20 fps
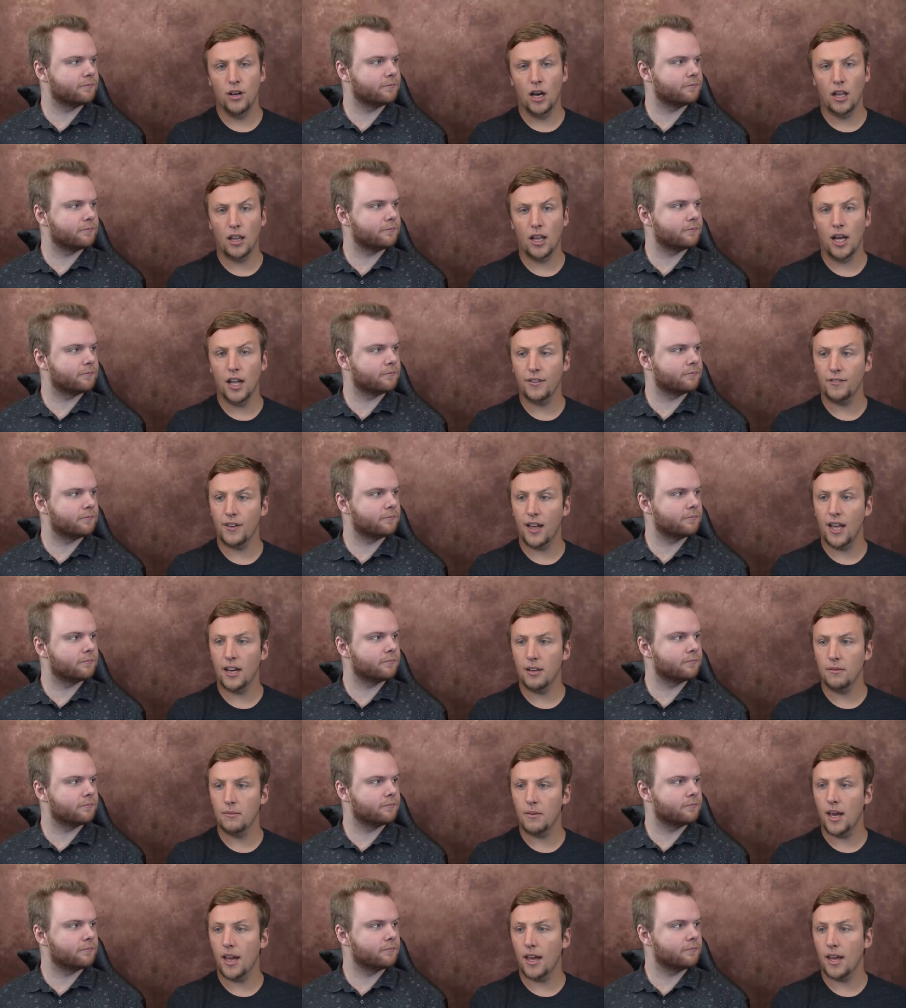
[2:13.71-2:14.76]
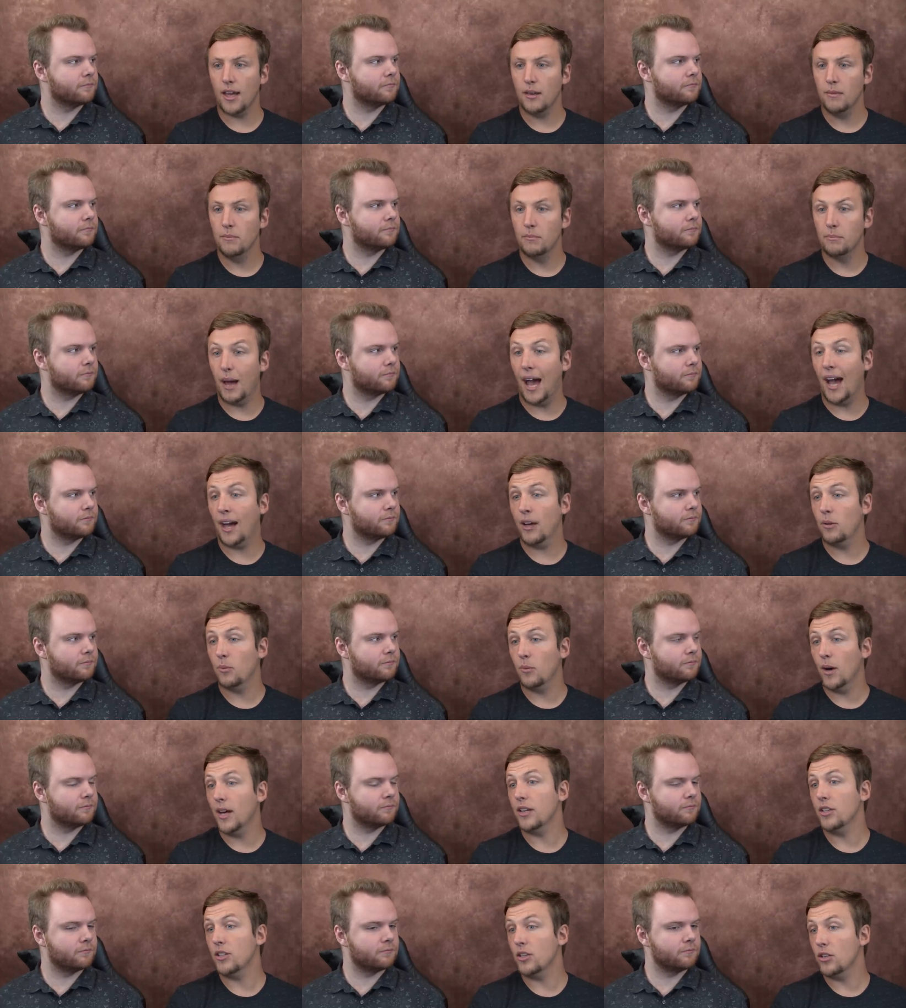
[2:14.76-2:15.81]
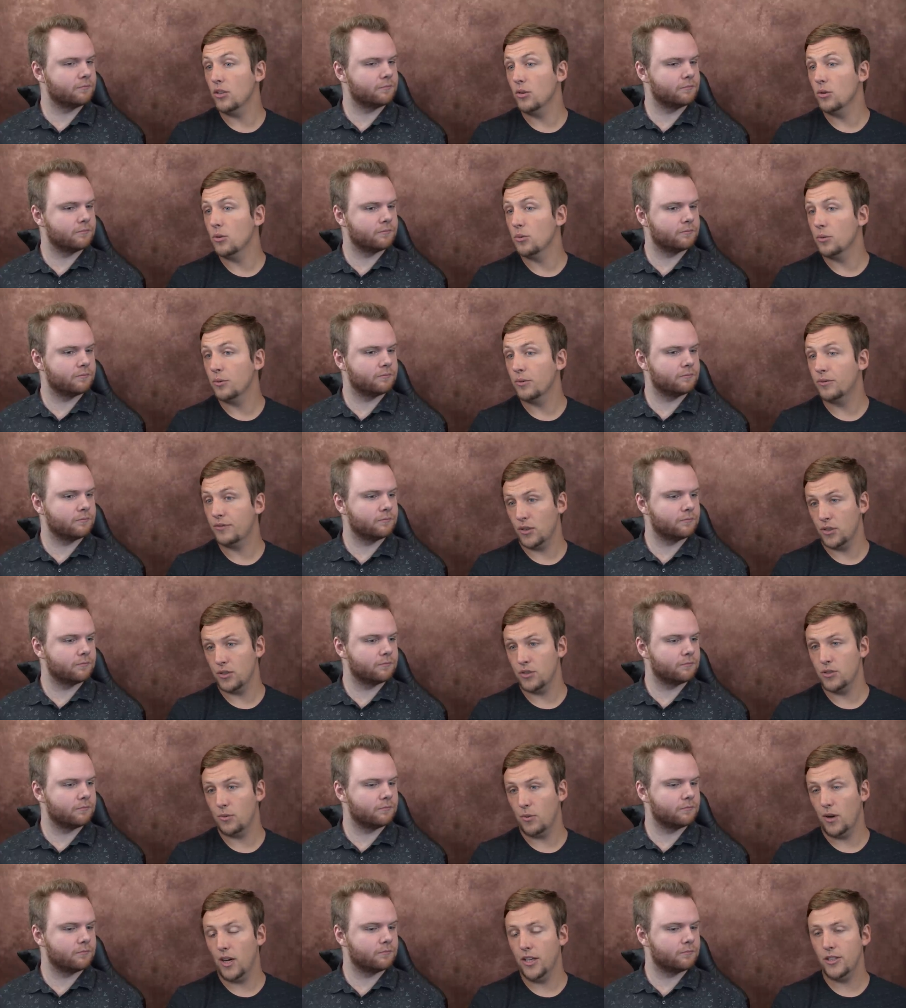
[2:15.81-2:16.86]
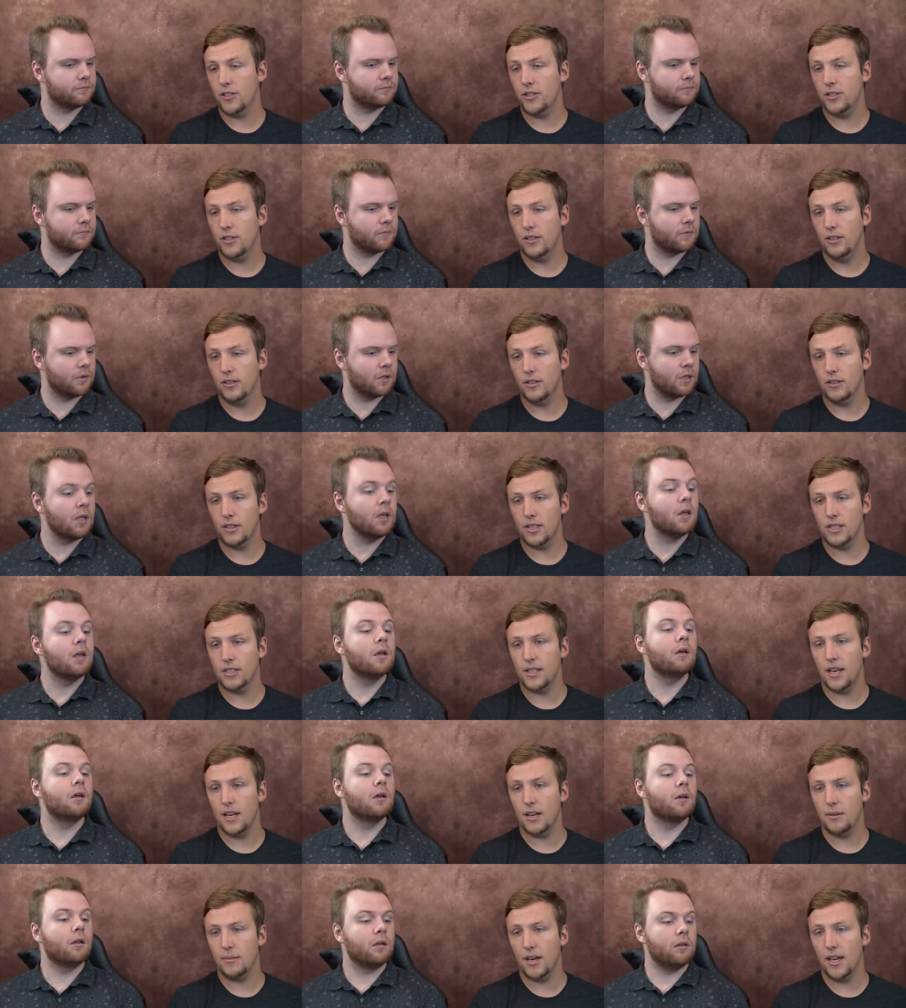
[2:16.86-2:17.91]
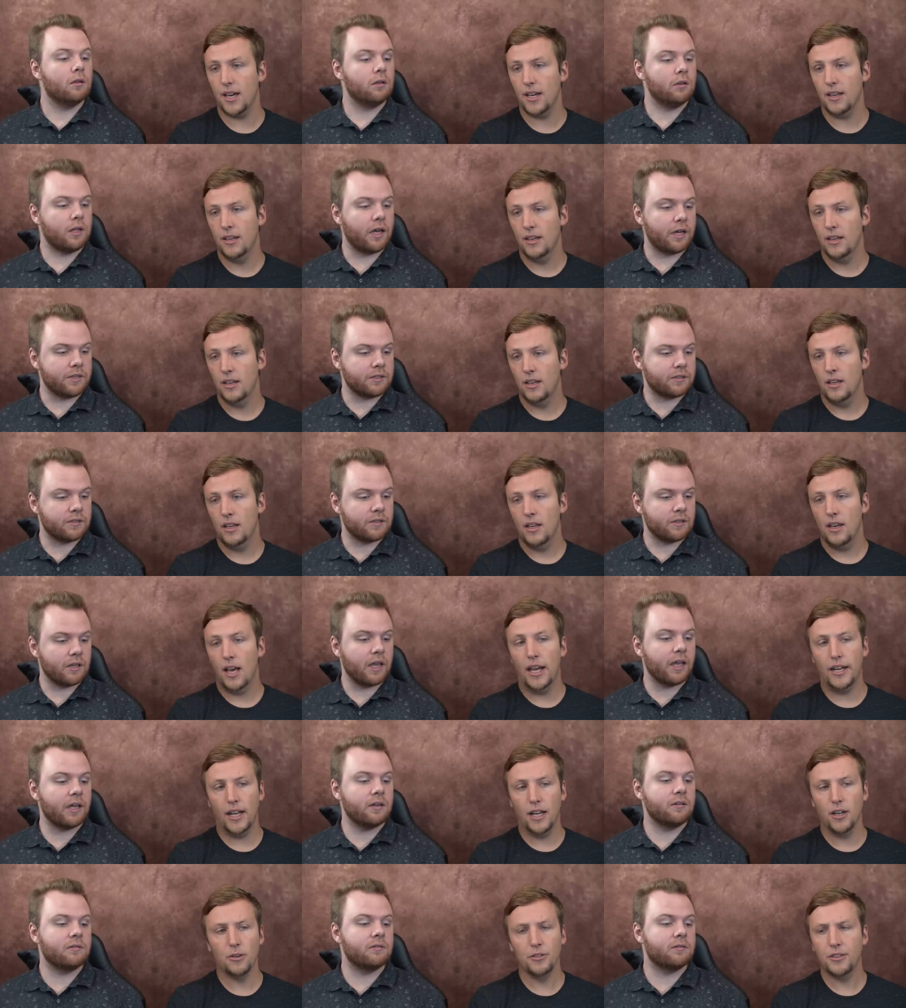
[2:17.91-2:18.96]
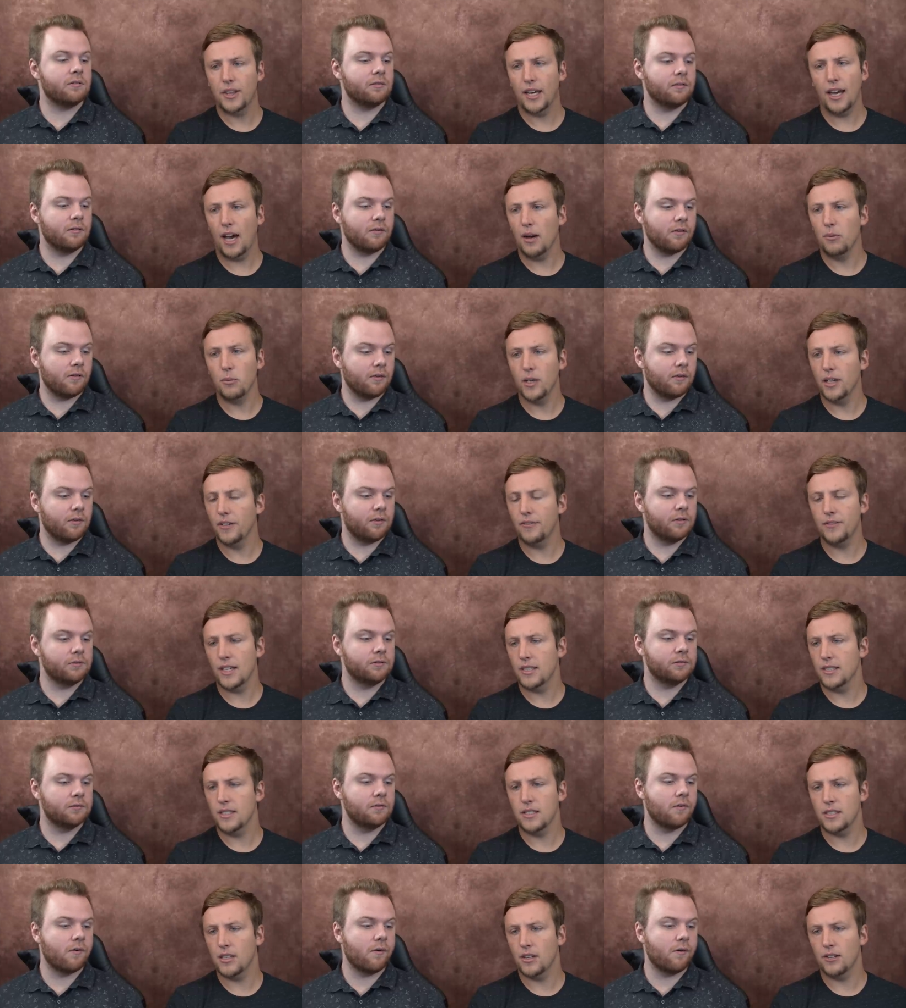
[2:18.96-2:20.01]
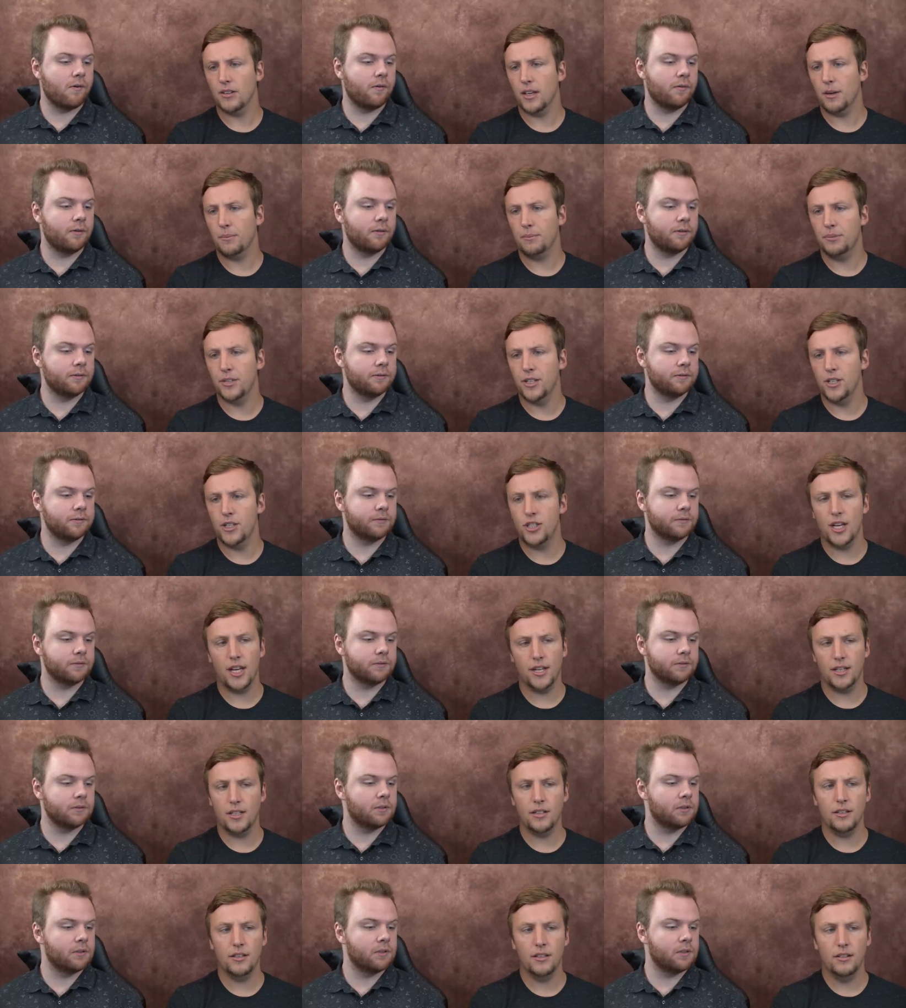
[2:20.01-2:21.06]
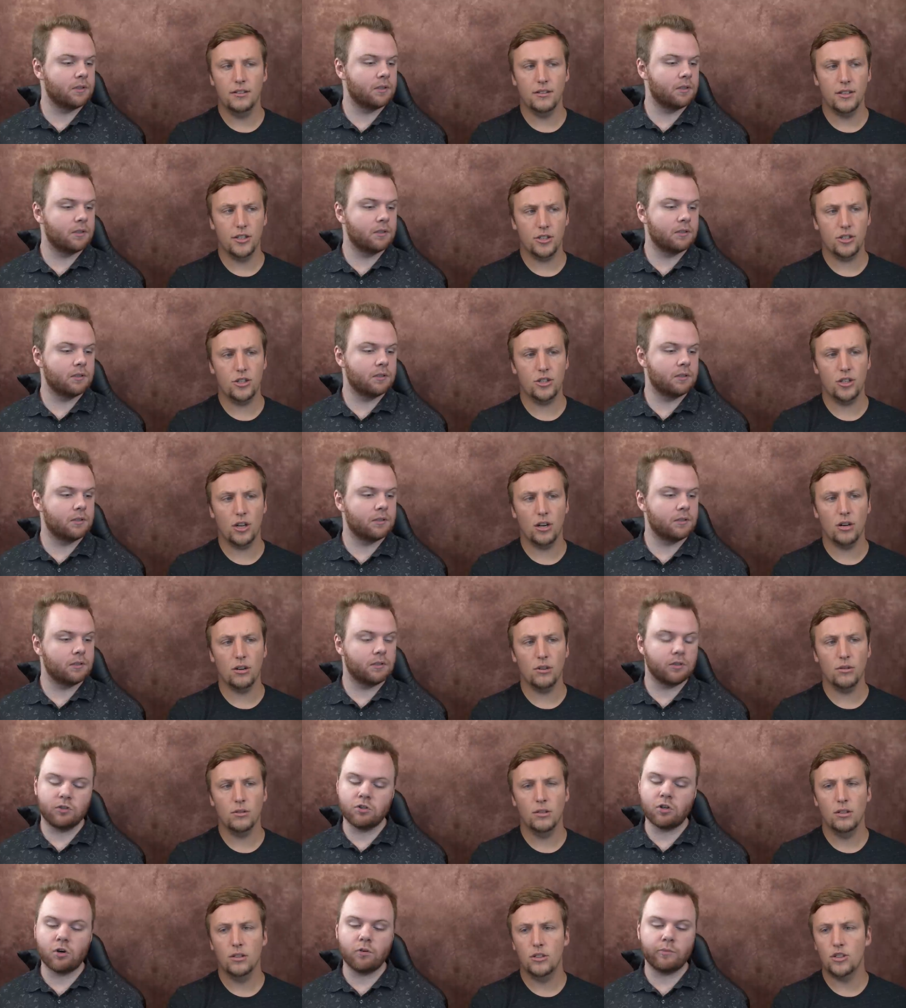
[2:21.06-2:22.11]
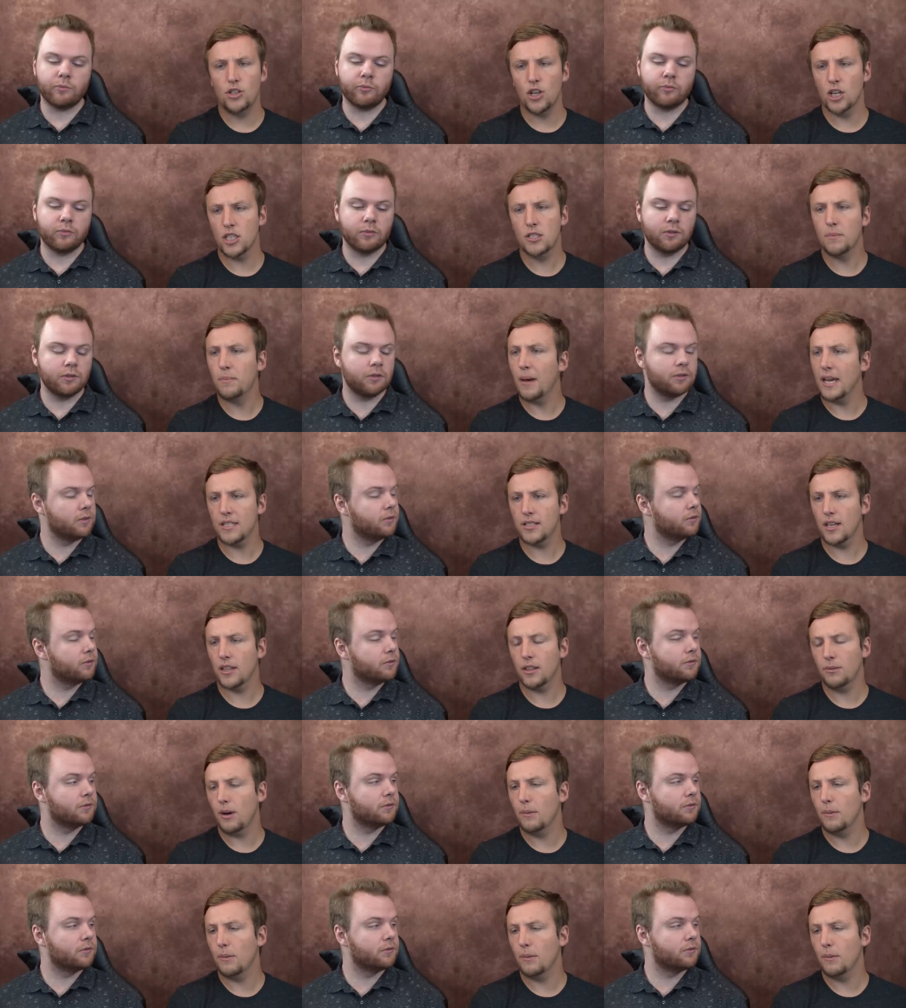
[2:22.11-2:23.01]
Speaker 1: a lot of anime back when you first watched this anime. Yes. And, and, I don't think I would have necessarily appreciated this show. Nope. Just based on the